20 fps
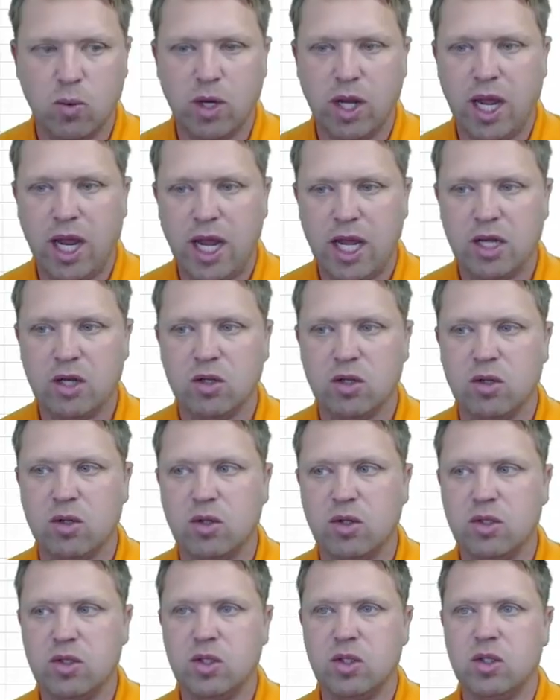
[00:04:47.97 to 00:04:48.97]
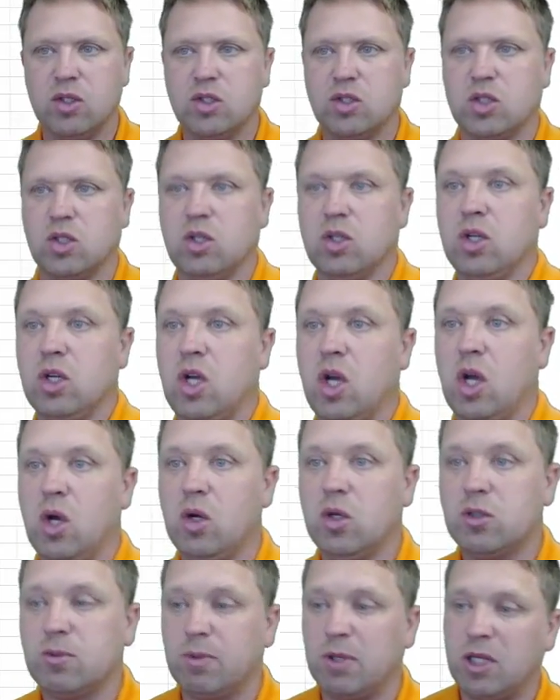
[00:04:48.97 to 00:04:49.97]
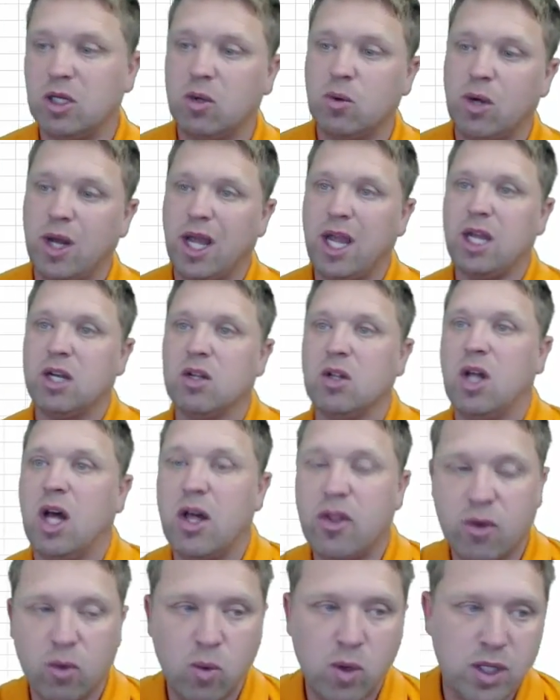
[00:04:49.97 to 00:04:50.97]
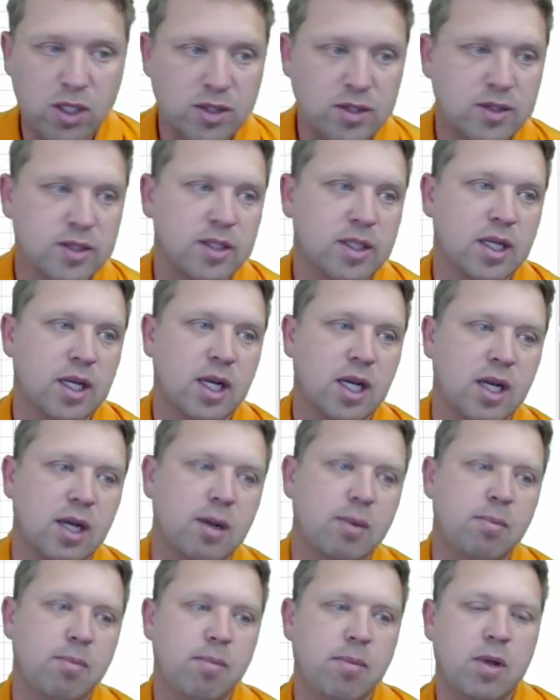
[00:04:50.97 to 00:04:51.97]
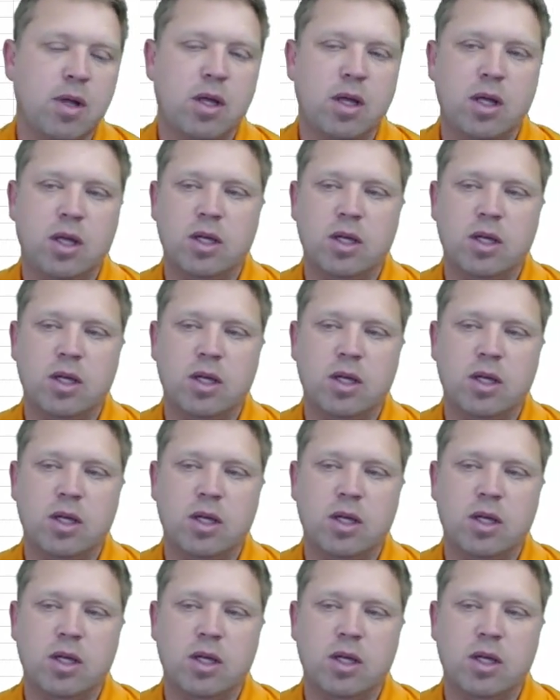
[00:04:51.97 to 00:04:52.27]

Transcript: you want to handle certain codes, but you don't want to handle other ones. Um,